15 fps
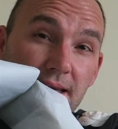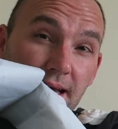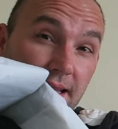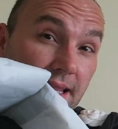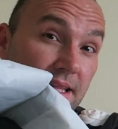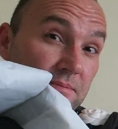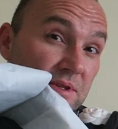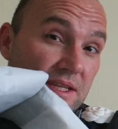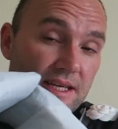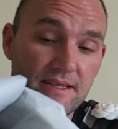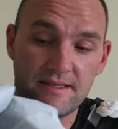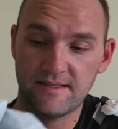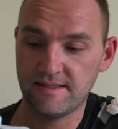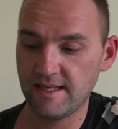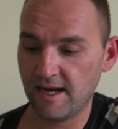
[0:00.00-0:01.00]
And let me take
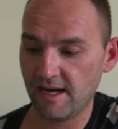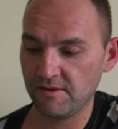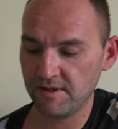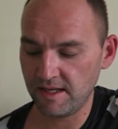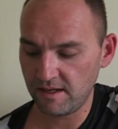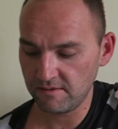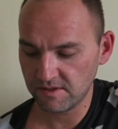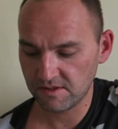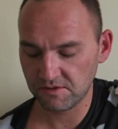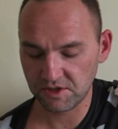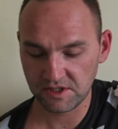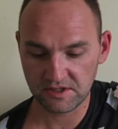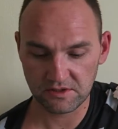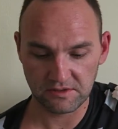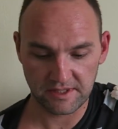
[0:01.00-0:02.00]
this down now, so
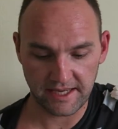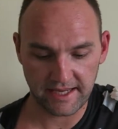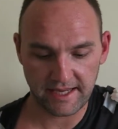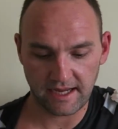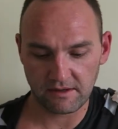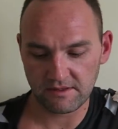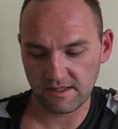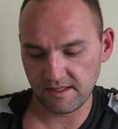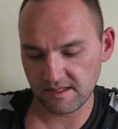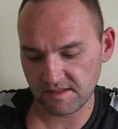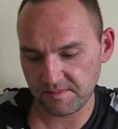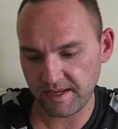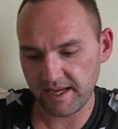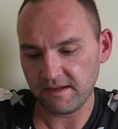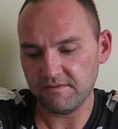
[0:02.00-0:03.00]
just take out the
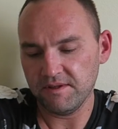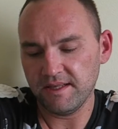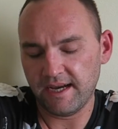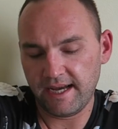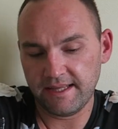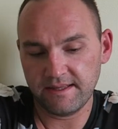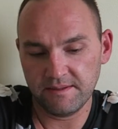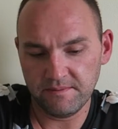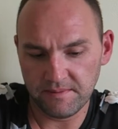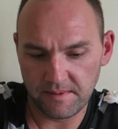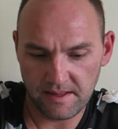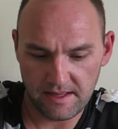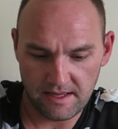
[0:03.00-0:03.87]
dust bag with the item.